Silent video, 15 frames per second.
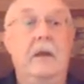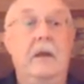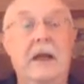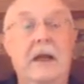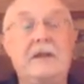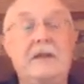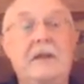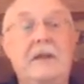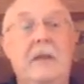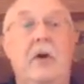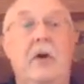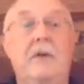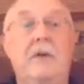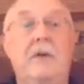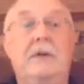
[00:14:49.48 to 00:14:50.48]
The legacy
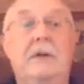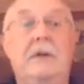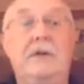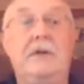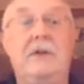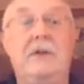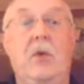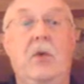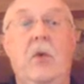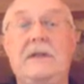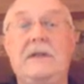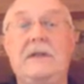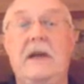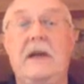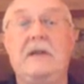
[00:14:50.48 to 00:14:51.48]
approach is using
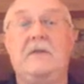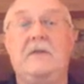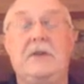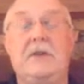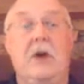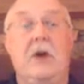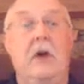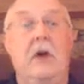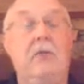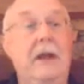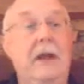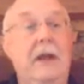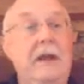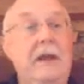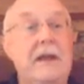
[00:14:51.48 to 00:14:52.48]
one-size-fits-all
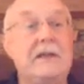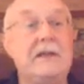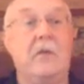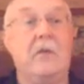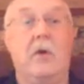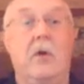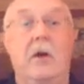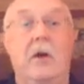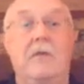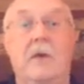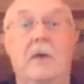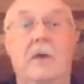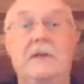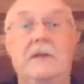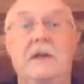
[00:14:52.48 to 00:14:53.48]
really doesn't work
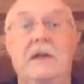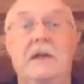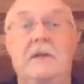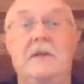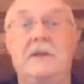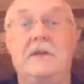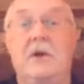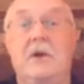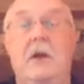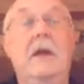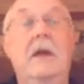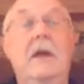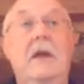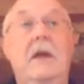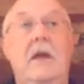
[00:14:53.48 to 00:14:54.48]
for one-size-fits-all.